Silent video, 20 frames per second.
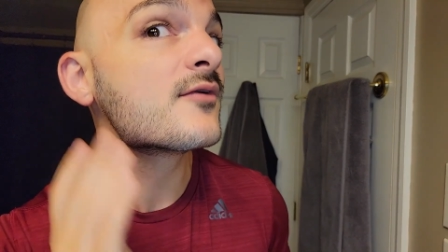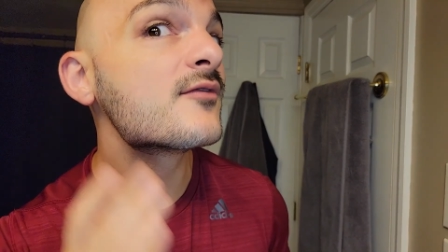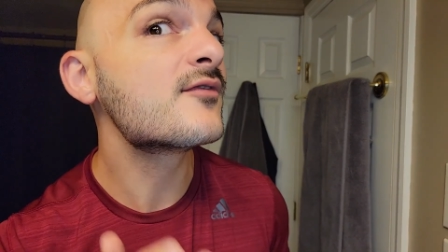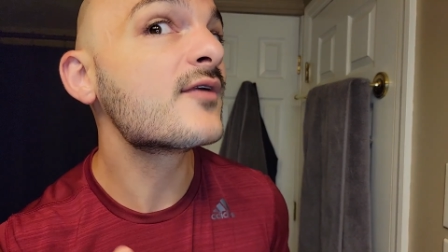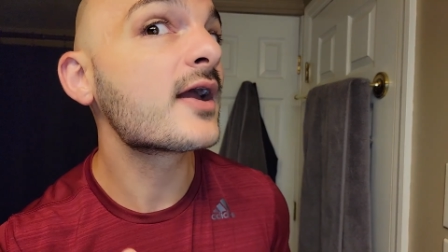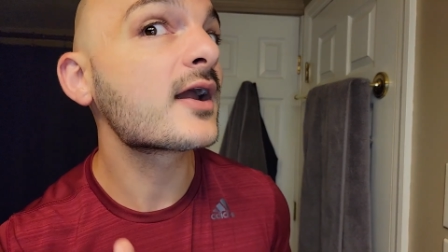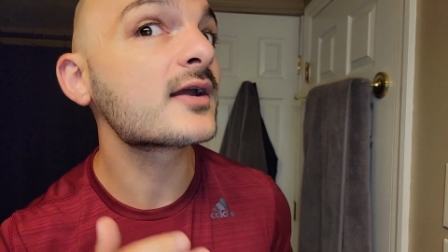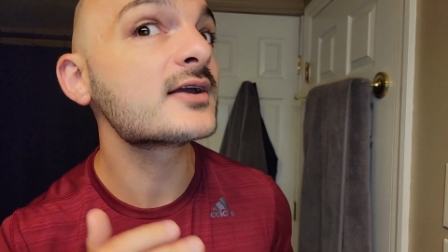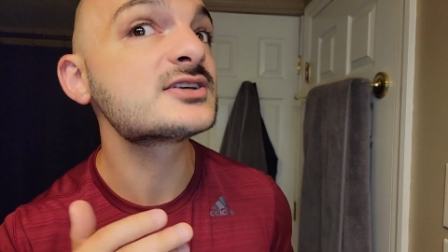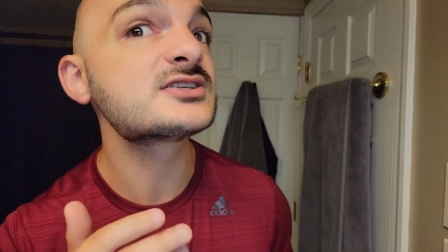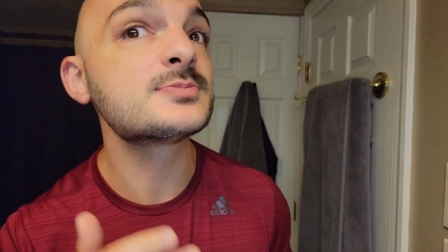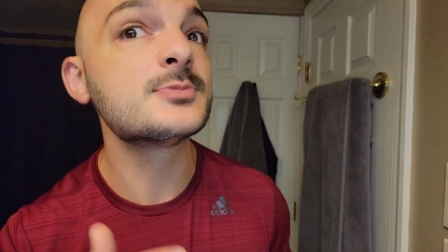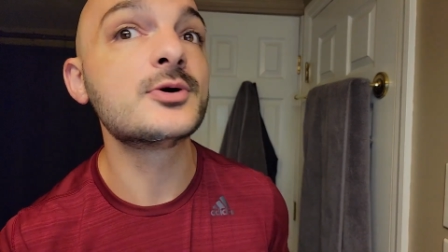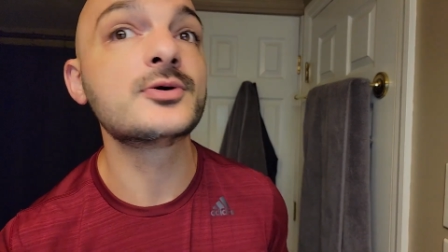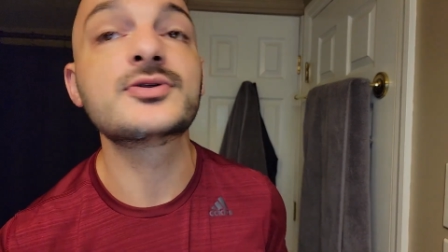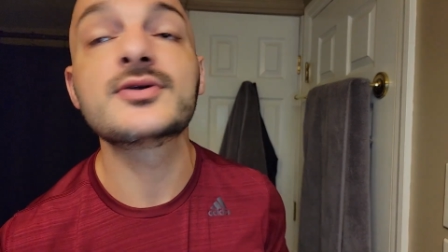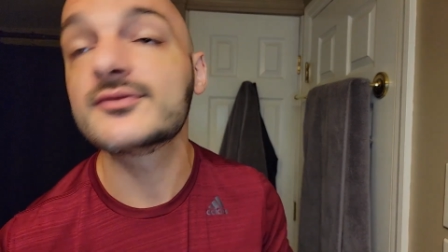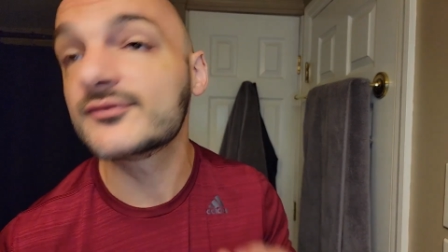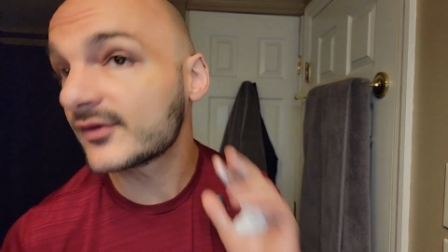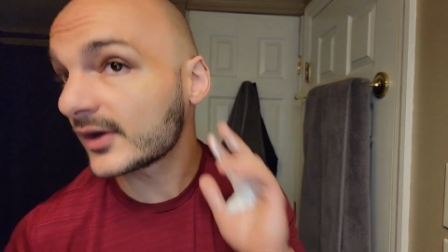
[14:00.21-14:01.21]
Very
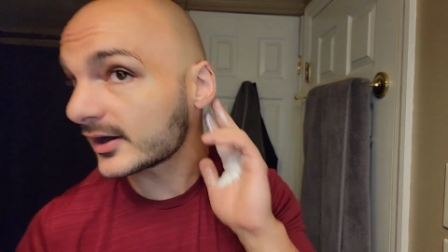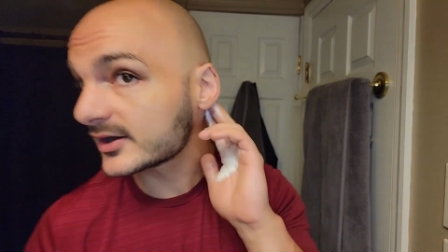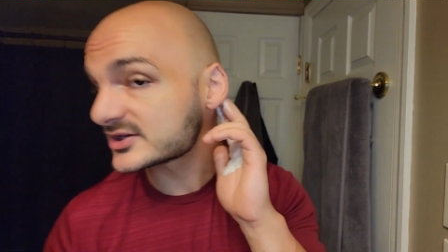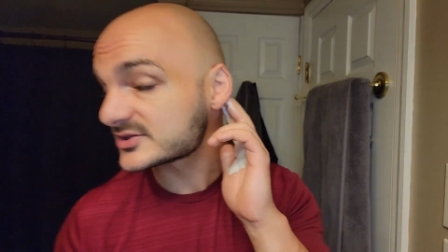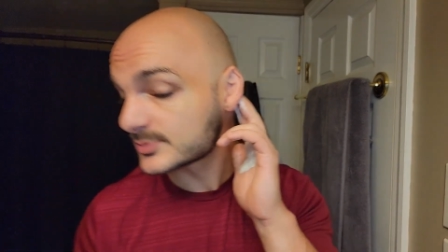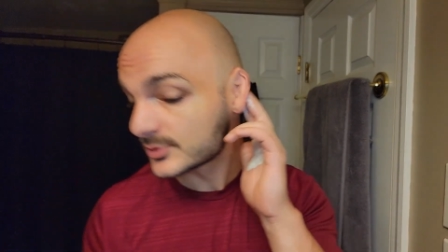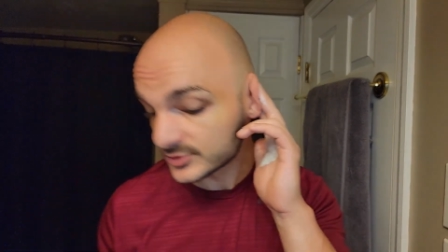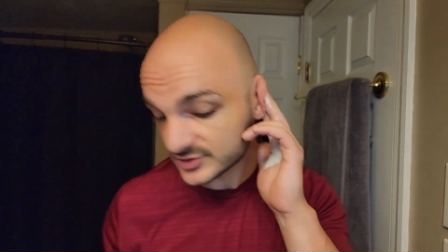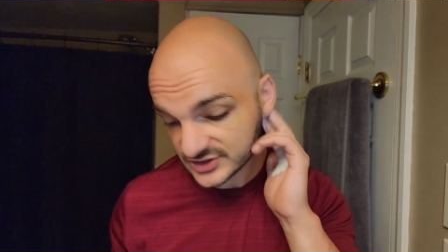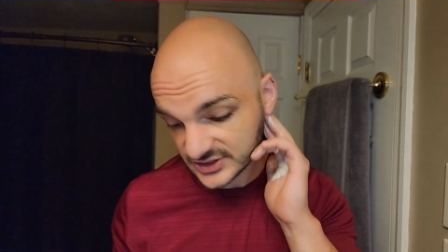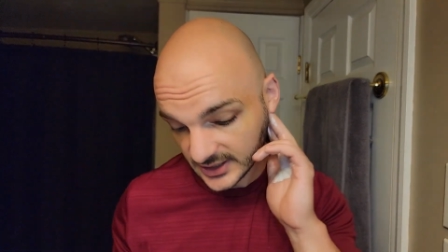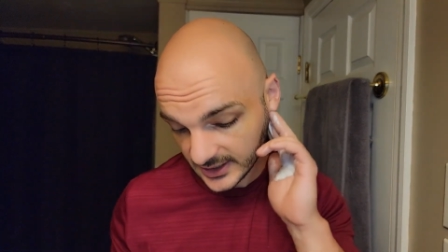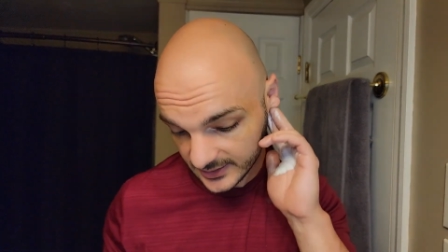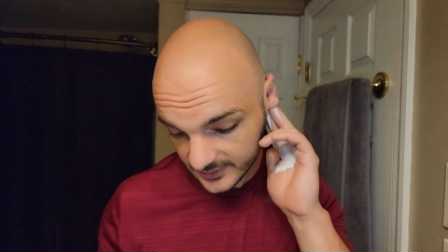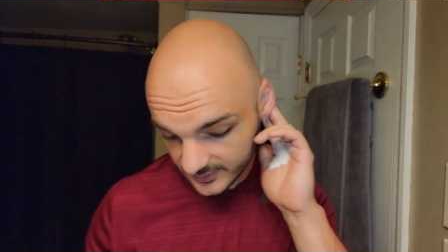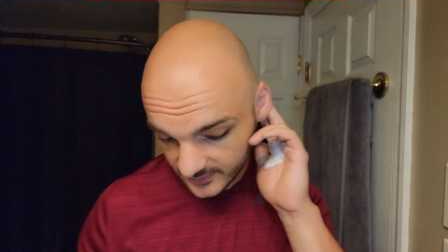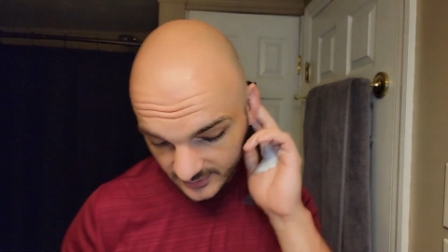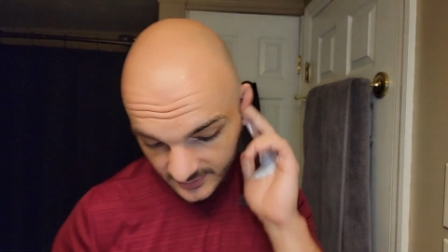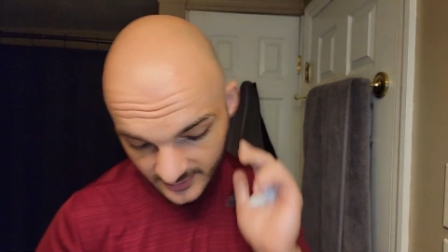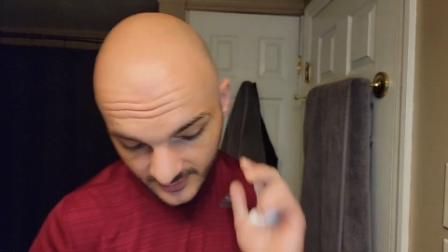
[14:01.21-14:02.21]
smooth, very smooth
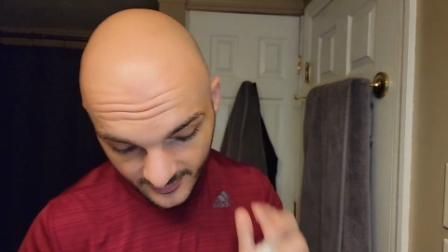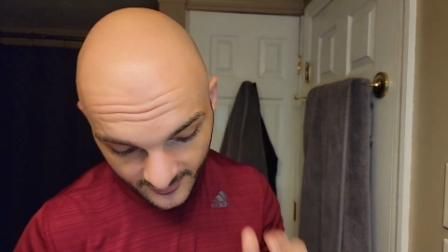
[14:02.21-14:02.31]
skin,